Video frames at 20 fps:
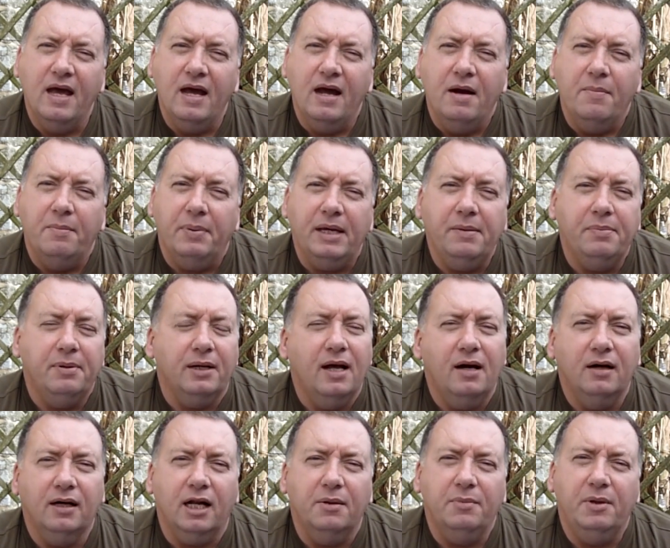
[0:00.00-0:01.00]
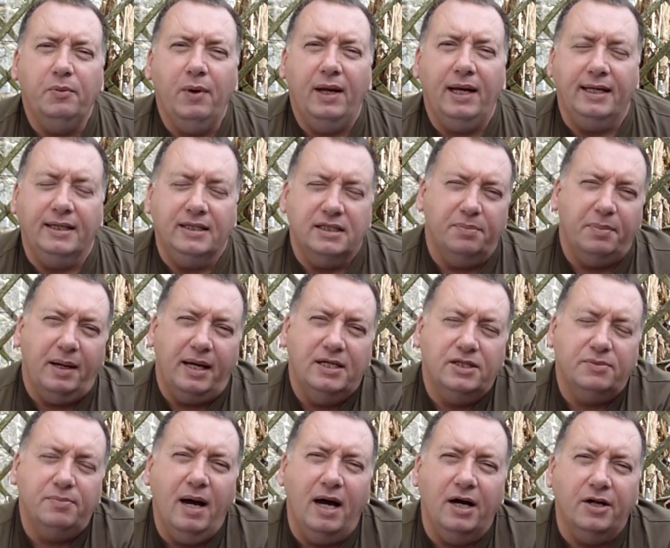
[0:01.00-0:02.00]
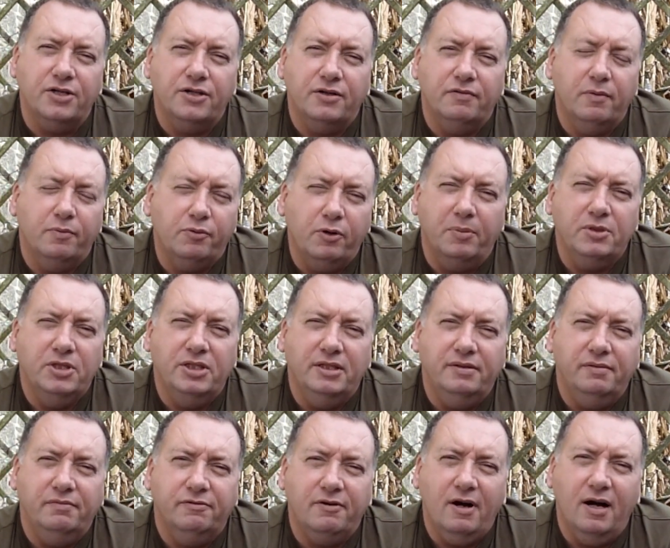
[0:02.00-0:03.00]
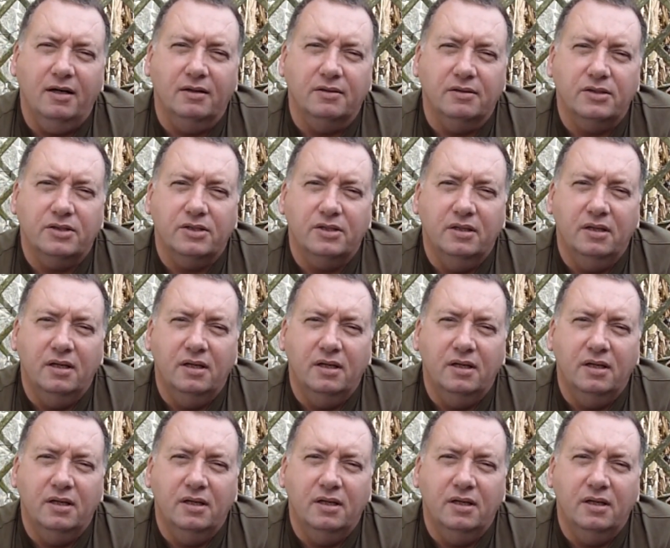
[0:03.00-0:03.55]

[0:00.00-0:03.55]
people aren't going to be willing to pay as much for properties in France.